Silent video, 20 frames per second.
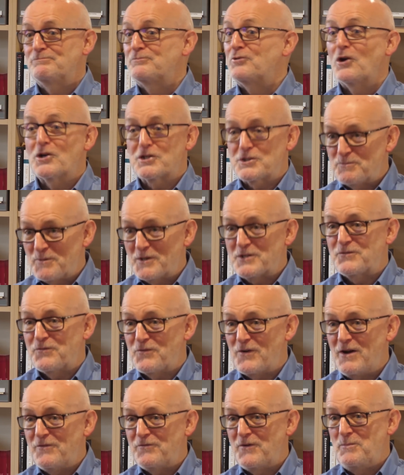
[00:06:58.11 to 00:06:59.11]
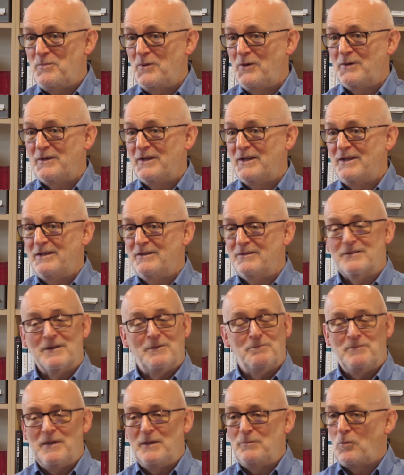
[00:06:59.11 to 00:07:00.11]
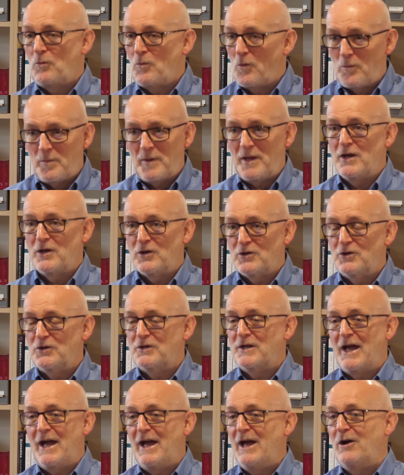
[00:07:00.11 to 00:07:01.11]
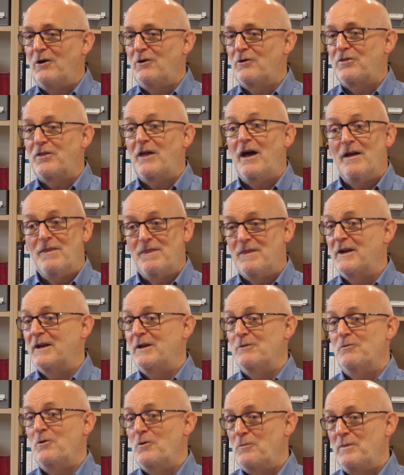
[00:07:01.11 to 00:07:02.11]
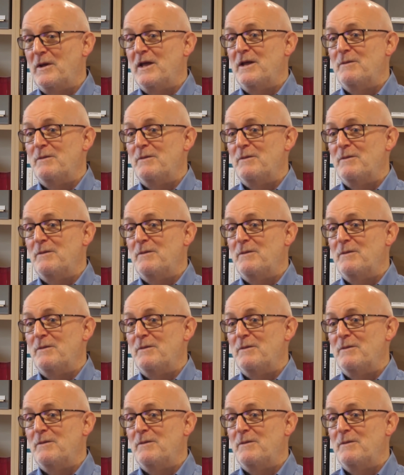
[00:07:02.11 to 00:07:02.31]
prosperous for everybody, that people will be in good health, and that it will